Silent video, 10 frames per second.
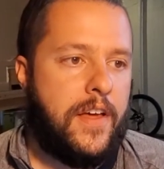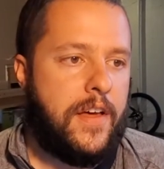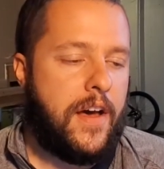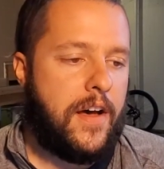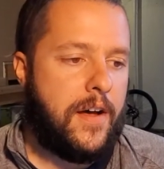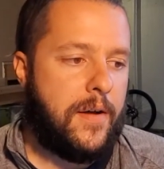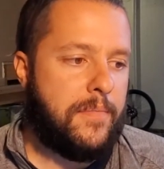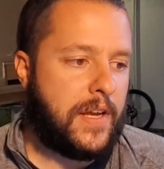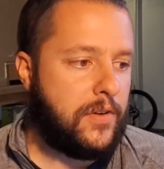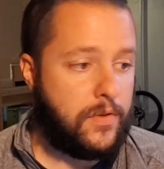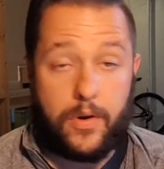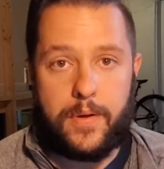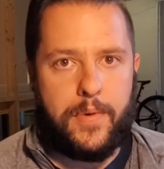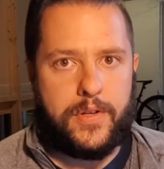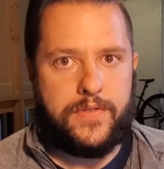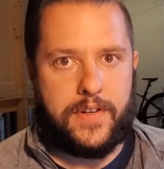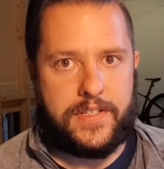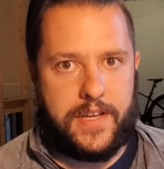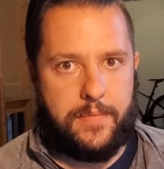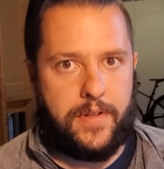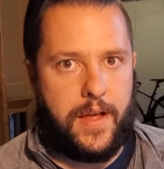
um, like a Rooibos, for example.